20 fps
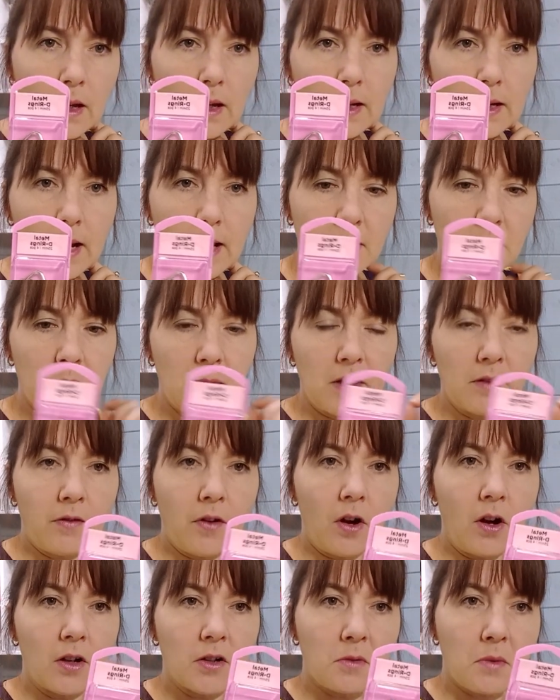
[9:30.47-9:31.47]
Our next bit of
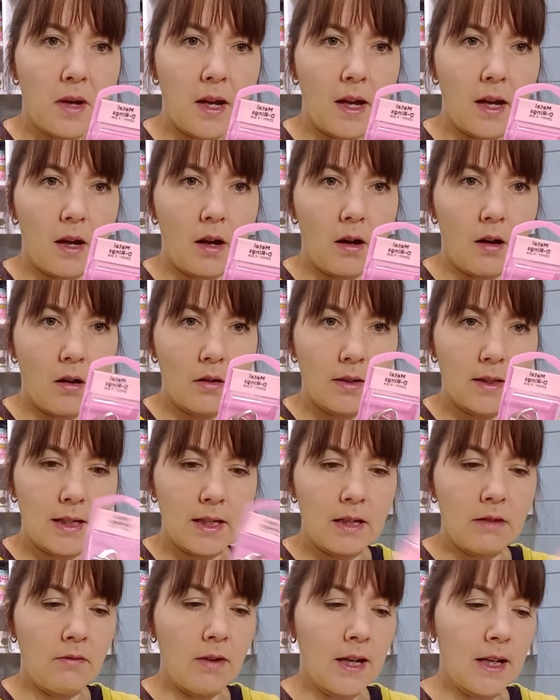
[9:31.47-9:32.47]
hardware are
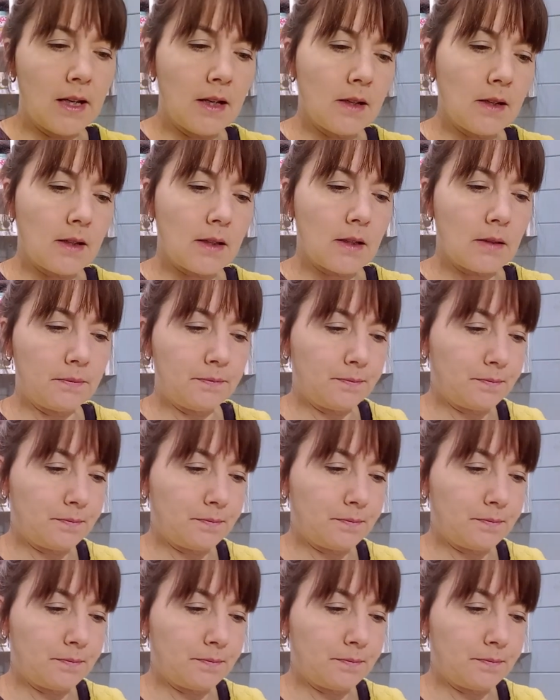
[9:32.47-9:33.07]
D-rings.